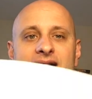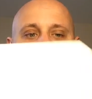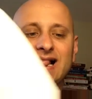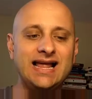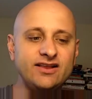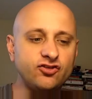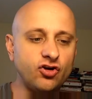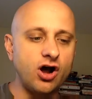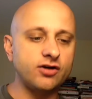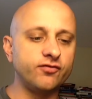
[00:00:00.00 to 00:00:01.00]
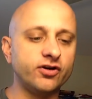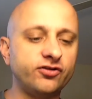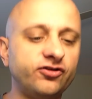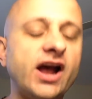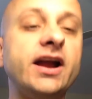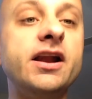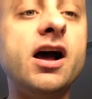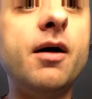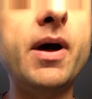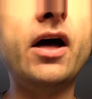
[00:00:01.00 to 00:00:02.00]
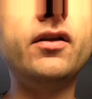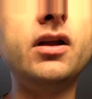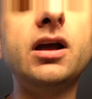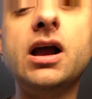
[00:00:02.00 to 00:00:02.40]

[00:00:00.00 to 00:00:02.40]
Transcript: Let's talk for a second about